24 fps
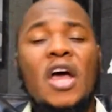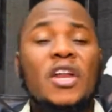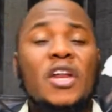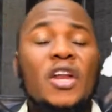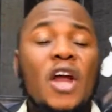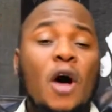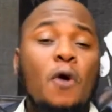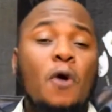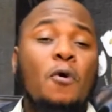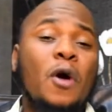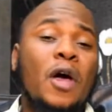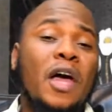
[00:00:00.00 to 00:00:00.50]

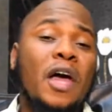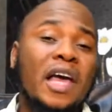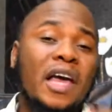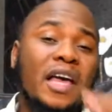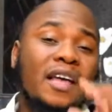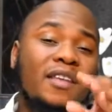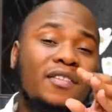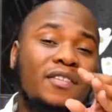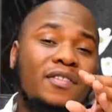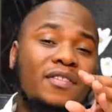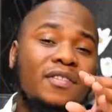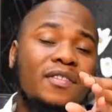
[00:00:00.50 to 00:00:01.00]
Now,
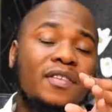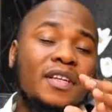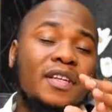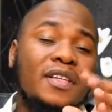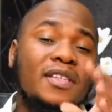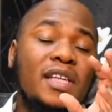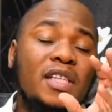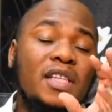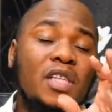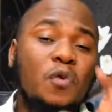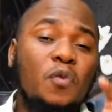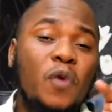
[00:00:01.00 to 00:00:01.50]
his
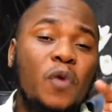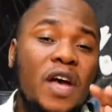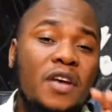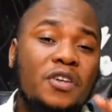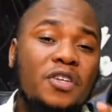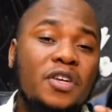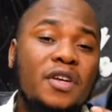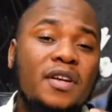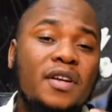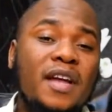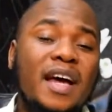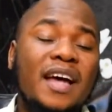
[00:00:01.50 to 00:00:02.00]

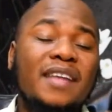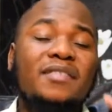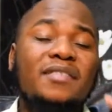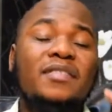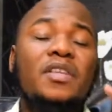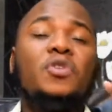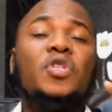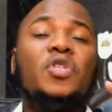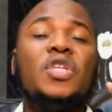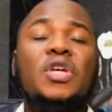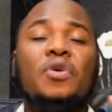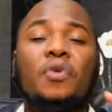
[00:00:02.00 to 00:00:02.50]
situation has
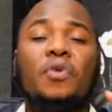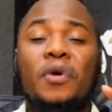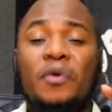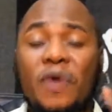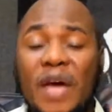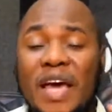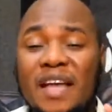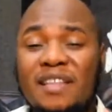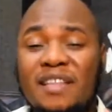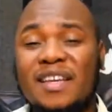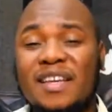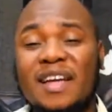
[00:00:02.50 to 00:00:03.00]

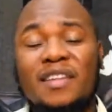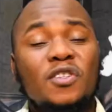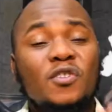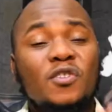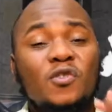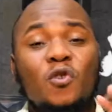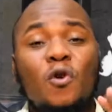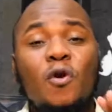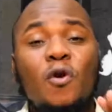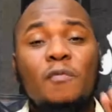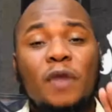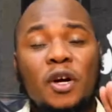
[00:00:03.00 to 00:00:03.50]
deteriorated
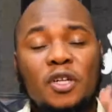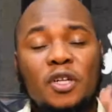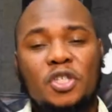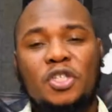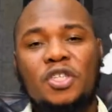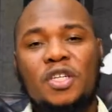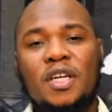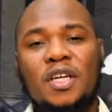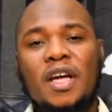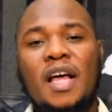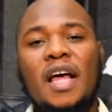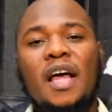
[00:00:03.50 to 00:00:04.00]
so
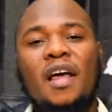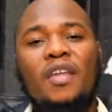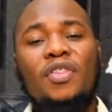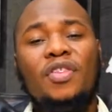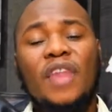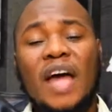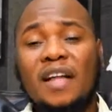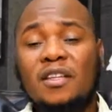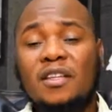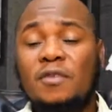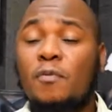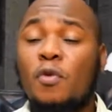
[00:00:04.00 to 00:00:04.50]
much
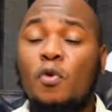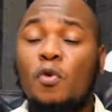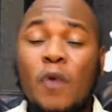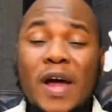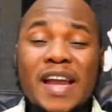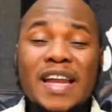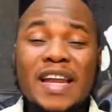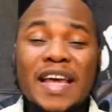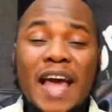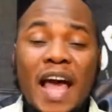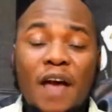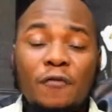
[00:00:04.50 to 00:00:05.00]
that
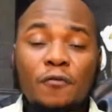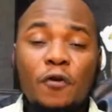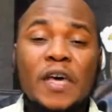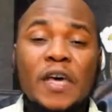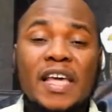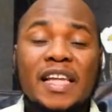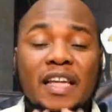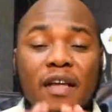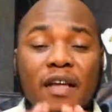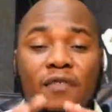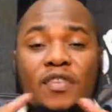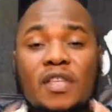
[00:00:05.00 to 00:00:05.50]
whenever
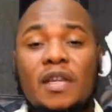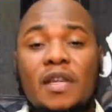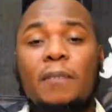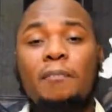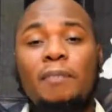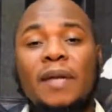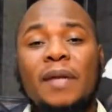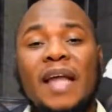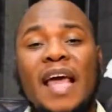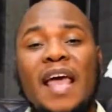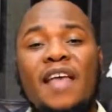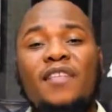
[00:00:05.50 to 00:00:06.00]
he lives in a
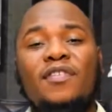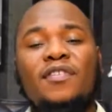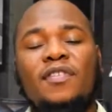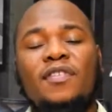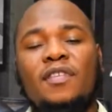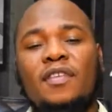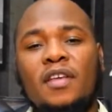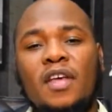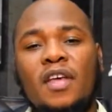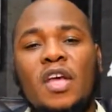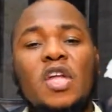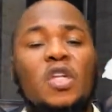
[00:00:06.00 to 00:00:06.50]

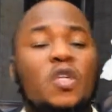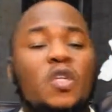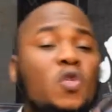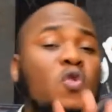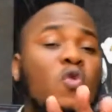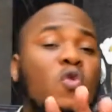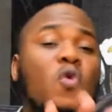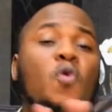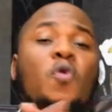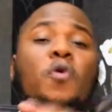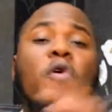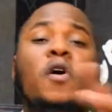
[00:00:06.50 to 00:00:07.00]
place, the
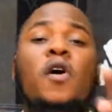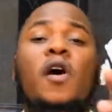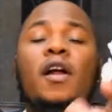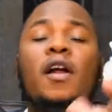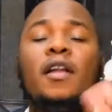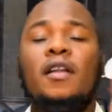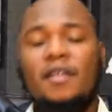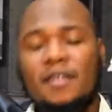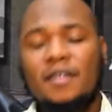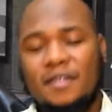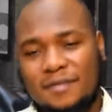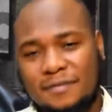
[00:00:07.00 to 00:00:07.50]
so
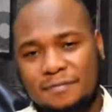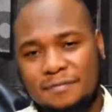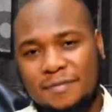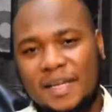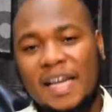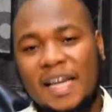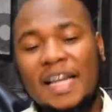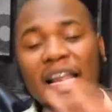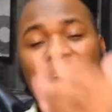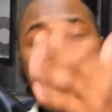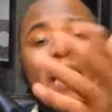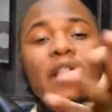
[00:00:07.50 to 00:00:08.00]
called
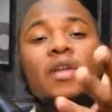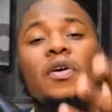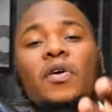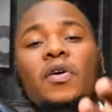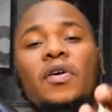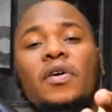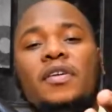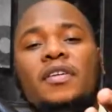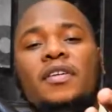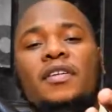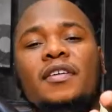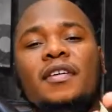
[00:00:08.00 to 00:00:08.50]

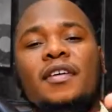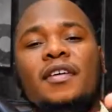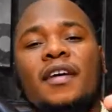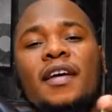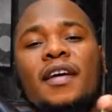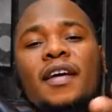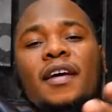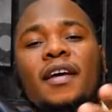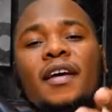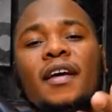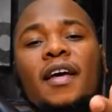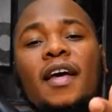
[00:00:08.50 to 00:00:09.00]
landlord
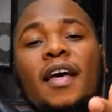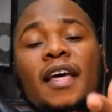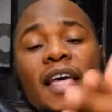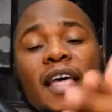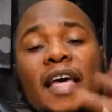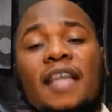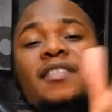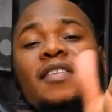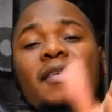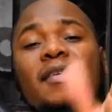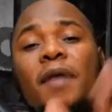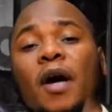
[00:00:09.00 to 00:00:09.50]

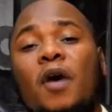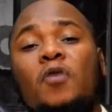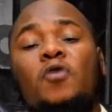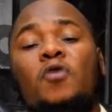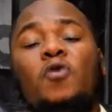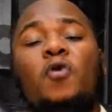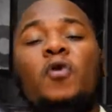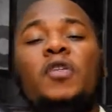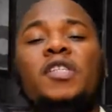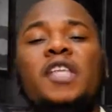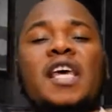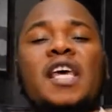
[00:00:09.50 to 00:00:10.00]
kicks him
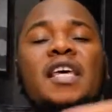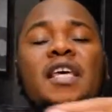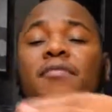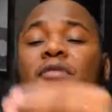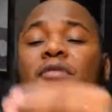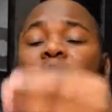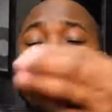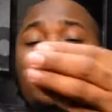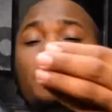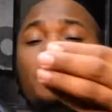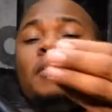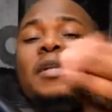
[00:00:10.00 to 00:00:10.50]
out or takes
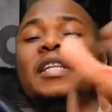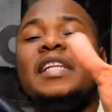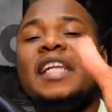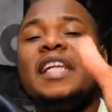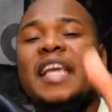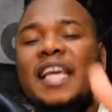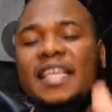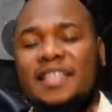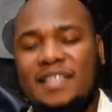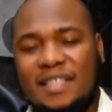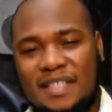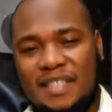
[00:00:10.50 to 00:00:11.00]
him to the
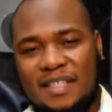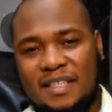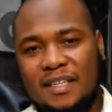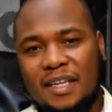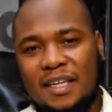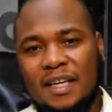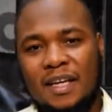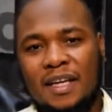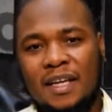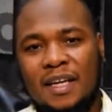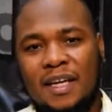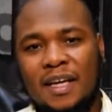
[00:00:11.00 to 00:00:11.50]
police
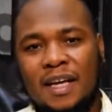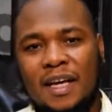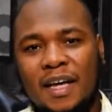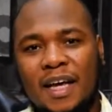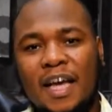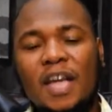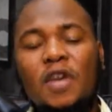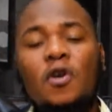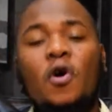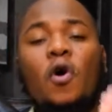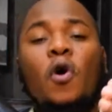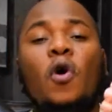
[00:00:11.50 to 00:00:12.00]

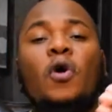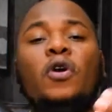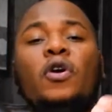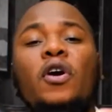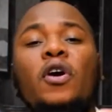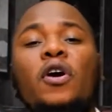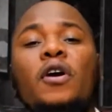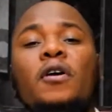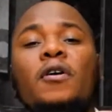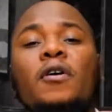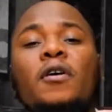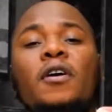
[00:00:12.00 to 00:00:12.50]
in
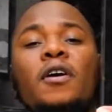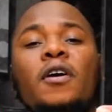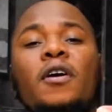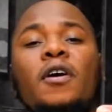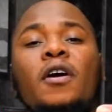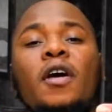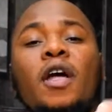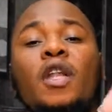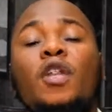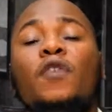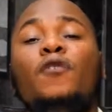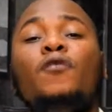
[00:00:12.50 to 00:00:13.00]
order
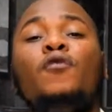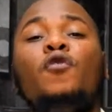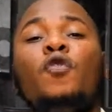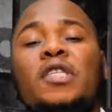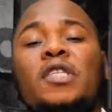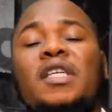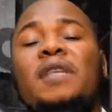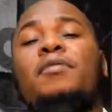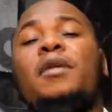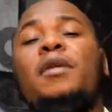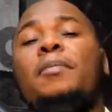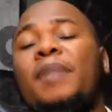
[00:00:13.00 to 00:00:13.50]
to
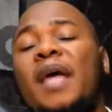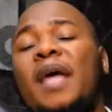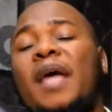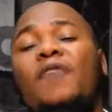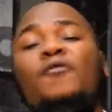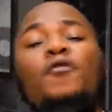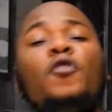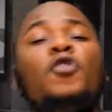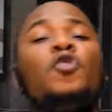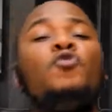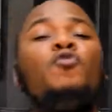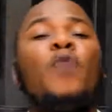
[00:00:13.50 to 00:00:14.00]
force him to pay
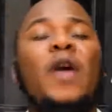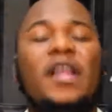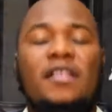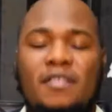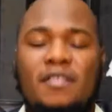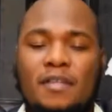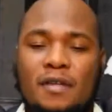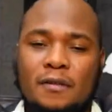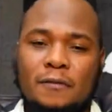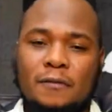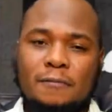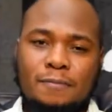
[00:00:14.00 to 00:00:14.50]
for the
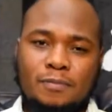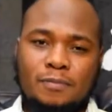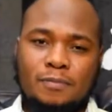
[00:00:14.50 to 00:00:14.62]
rent.